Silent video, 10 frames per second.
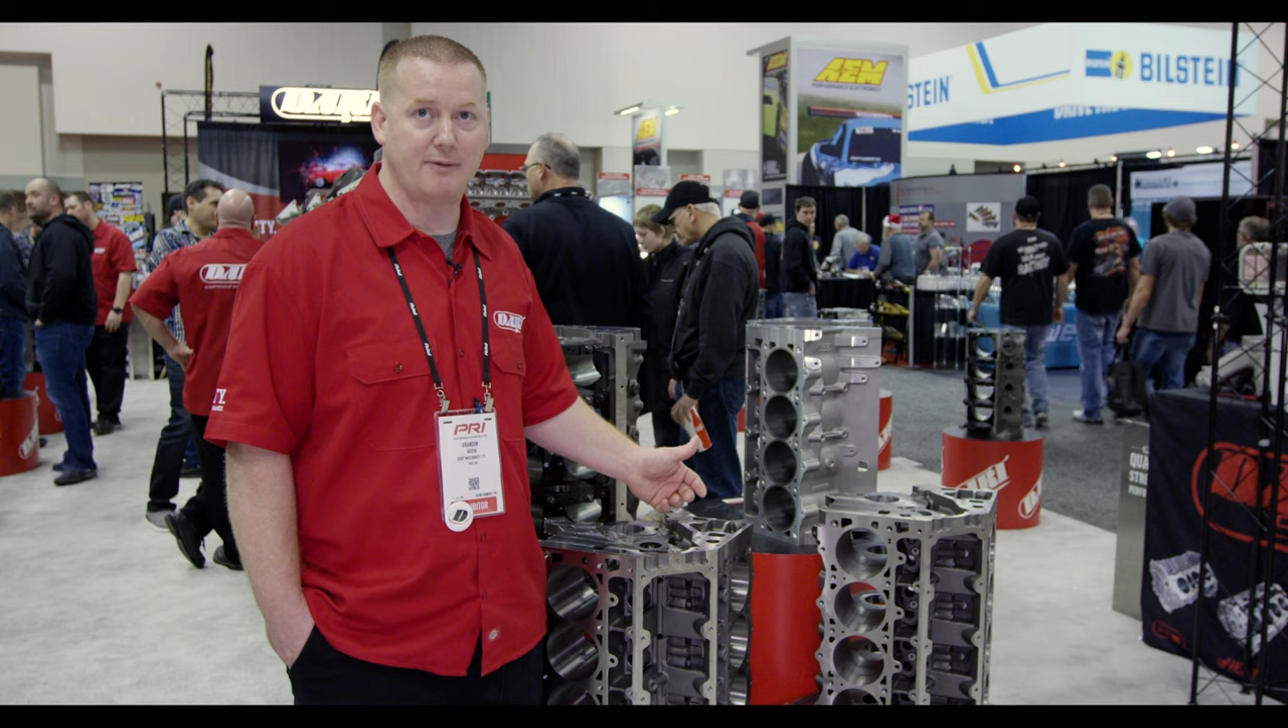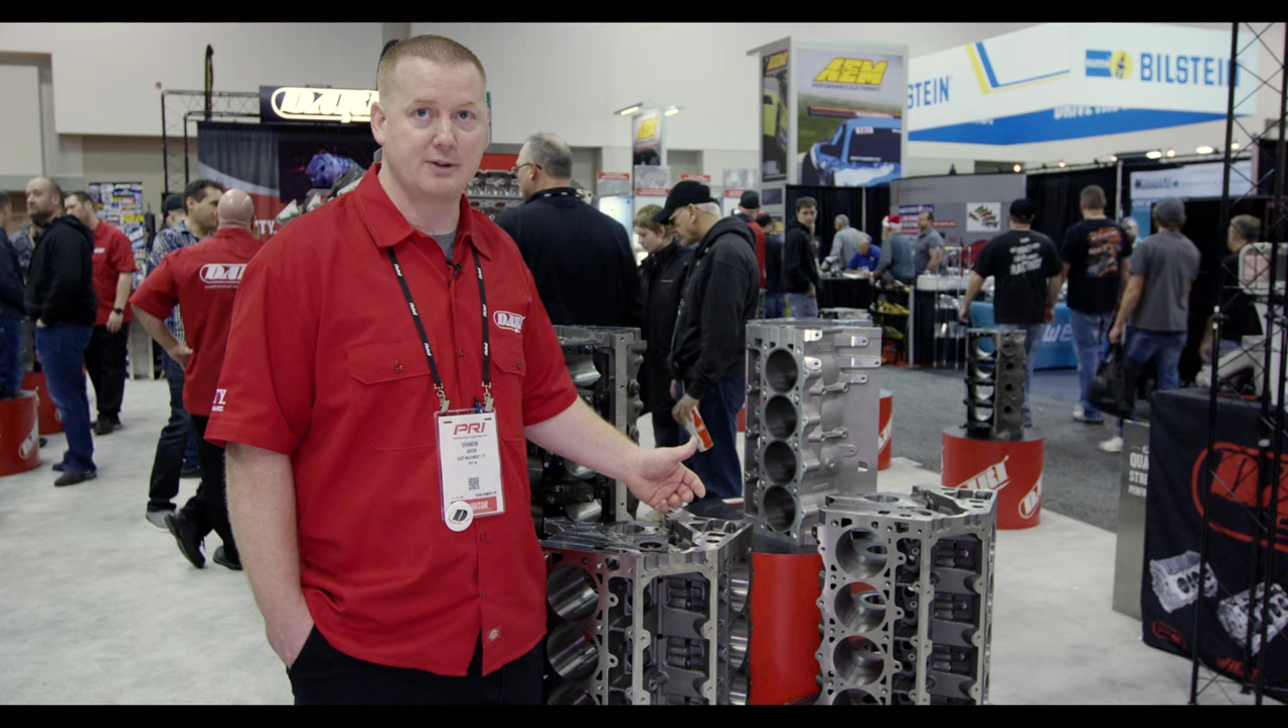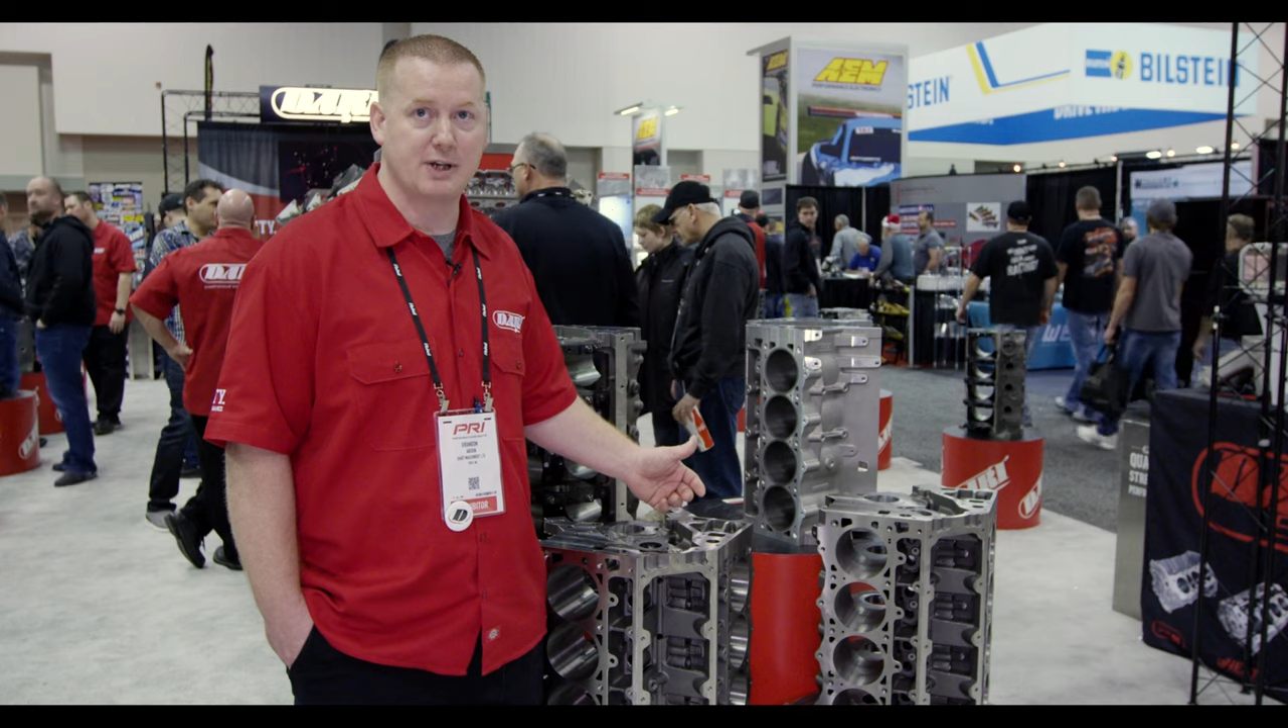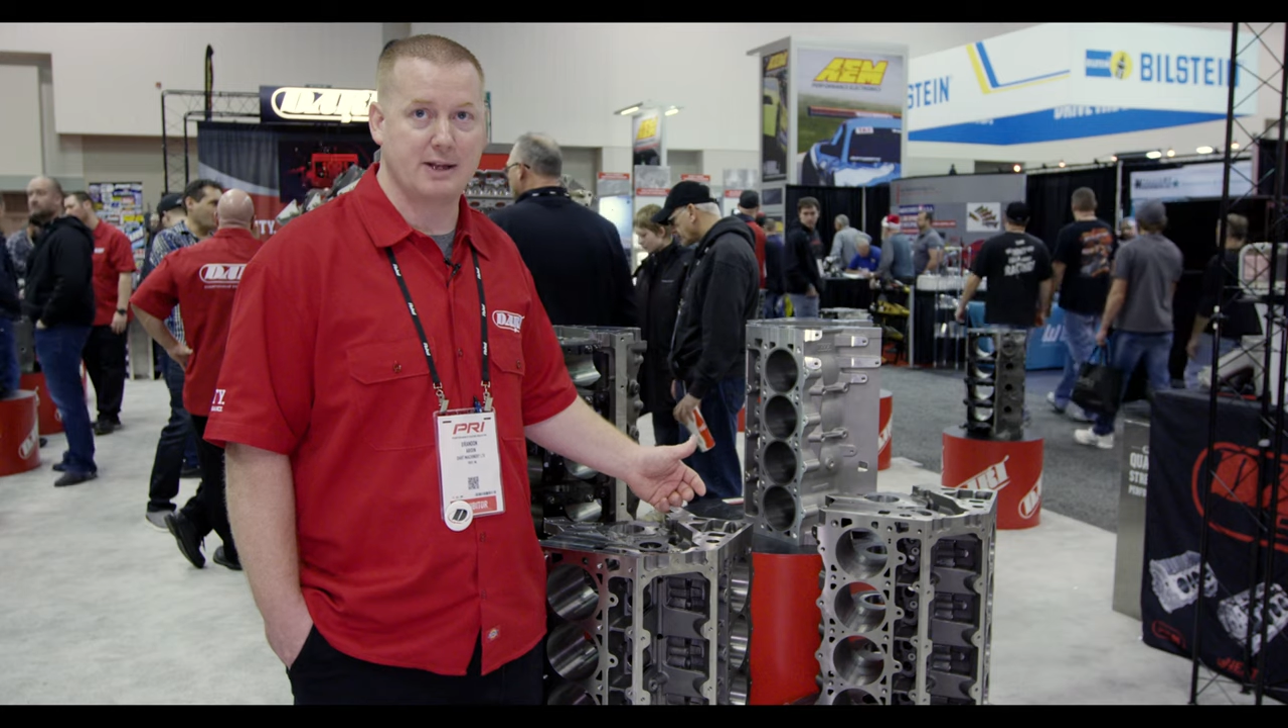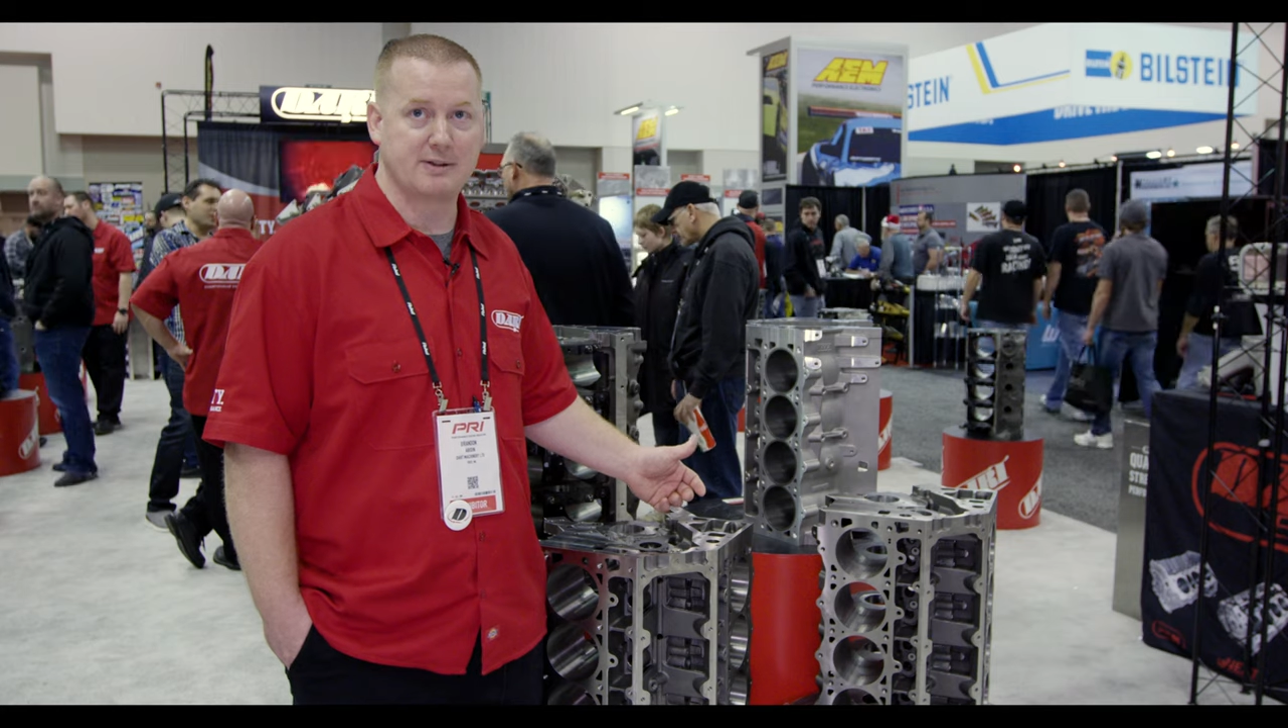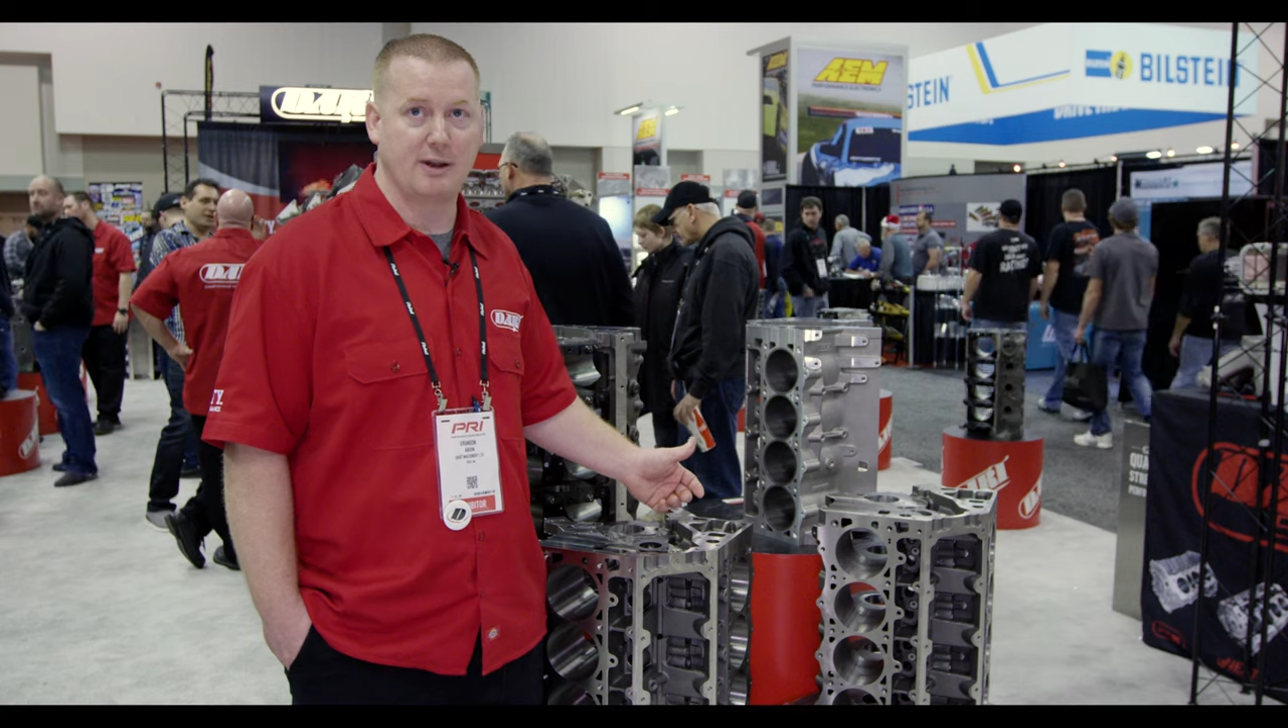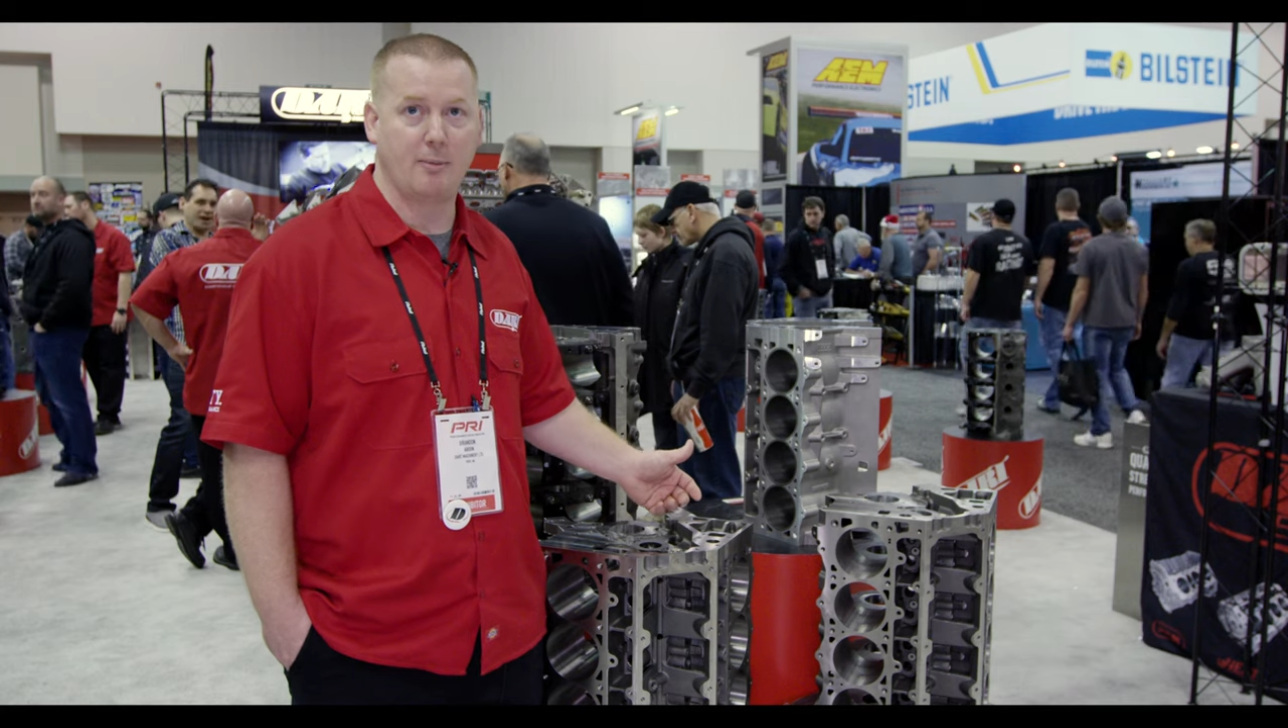inch head stud